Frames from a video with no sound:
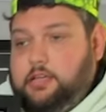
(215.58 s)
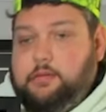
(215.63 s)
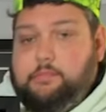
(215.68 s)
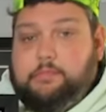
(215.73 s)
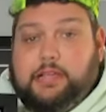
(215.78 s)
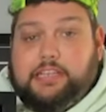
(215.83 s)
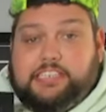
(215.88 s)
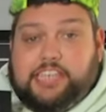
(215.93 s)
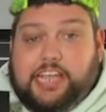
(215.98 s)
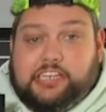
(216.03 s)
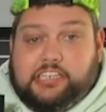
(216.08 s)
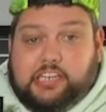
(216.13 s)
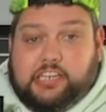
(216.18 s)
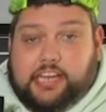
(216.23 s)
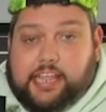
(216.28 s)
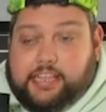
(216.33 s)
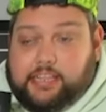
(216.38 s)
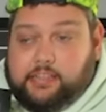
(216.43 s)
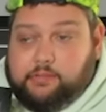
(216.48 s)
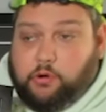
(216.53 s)
But
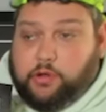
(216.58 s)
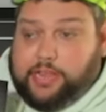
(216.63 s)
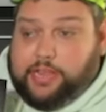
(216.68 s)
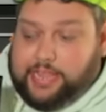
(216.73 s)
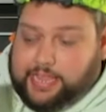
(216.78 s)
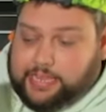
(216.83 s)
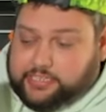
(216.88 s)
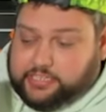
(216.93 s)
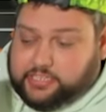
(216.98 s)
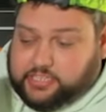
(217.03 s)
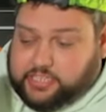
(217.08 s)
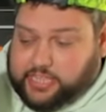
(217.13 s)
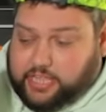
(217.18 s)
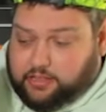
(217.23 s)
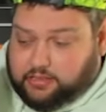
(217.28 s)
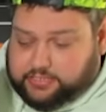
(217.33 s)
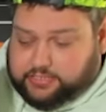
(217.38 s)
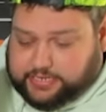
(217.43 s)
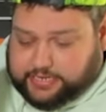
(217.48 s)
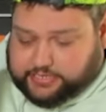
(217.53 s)
essentially, what it is the
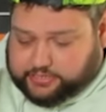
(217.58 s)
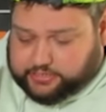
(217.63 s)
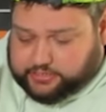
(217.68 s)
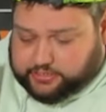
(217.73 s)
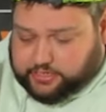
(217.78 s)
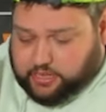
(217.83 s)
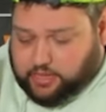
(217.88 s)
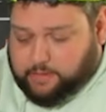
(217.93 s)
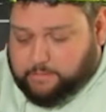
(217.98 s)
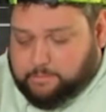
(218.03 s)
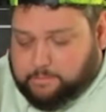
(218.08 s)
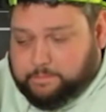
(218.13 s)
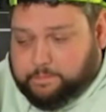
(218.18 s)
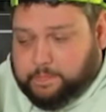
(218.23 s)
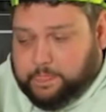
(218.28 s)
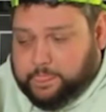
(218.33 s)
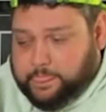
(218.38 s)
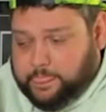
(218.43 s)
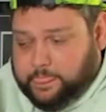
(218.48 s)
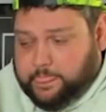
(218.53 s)
artist
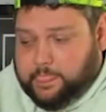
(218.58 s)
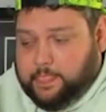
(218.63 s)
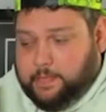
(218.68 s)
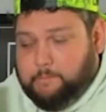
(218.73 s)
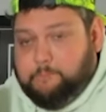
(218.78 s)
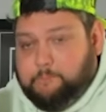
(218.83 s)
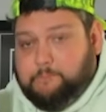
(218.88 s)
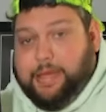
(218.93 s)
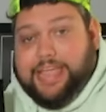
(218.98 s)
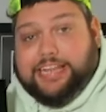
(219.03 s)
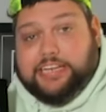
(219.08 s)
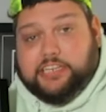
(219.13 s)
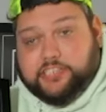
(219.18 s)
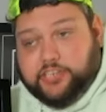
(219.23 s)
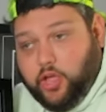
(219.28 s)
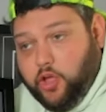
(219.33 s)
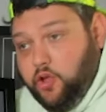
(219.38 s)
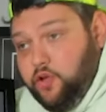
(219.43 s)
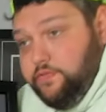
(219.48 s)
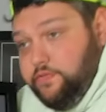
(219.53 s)
paints
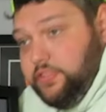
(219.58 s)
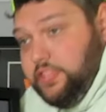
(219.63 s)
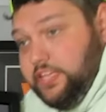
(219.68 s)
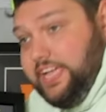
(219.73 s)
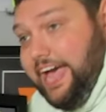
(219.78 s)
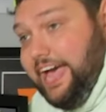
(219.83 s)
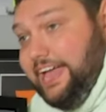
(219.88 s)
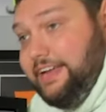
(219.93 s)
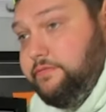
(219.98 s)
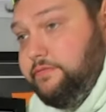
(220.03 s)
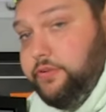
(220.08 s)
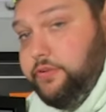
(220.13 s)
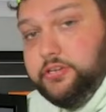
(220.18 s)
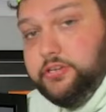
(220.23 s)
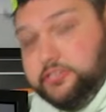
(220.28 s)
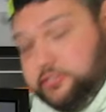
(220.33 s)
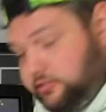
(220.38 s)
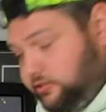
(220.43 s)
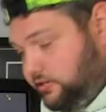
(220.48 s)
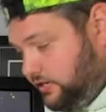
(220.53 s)
over the
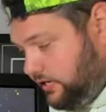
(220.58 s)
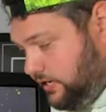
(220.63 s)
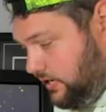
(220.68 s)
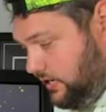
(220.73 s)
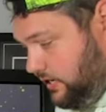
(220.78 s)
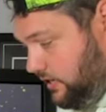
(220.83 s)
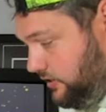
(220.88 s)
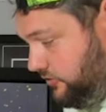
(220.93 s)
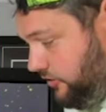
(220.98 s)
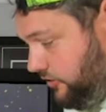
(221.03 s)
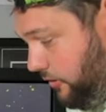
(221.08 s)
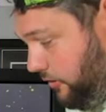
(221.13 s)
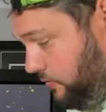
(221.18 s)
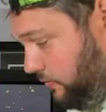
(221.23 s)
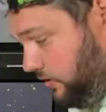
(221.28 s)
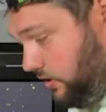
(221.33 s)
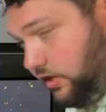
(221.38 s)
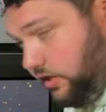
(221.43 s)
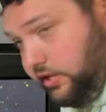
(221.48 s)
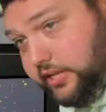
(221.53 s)
canvas. So,
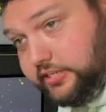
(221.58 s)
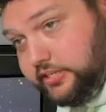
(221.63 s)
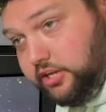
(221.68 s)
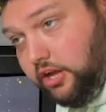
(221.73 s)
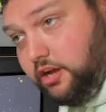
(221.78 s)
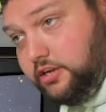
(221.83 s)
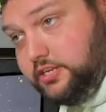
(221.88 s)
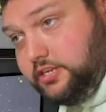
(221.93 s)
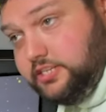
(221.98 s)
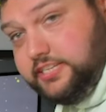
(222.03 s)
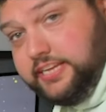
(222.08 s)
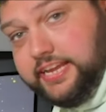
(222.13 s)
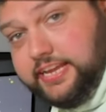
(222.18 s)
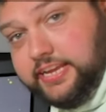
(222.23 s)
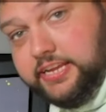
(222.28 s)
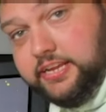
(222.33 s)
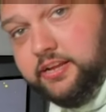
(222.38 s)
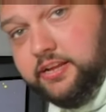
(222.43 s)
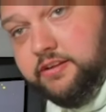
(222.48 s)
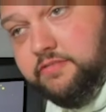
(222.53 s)
it's hard to
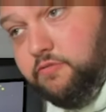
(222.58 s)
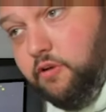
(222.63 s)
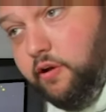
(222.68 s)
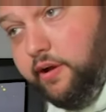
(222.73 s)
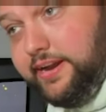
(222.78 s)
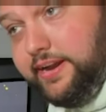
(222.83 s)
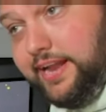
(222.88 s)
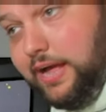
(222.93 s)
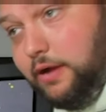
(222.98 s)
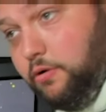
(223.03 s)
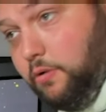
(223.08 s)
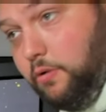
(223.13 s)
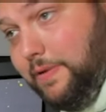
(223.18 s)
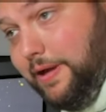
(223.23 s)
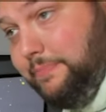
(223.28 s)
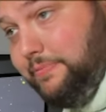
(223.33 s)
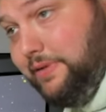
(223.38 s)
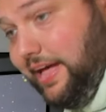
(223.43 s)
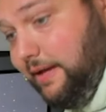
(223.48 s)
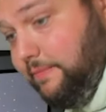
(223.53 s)
see right now on
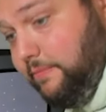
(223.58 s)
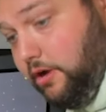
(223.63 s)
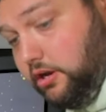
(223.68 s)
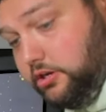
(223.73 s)
webcam.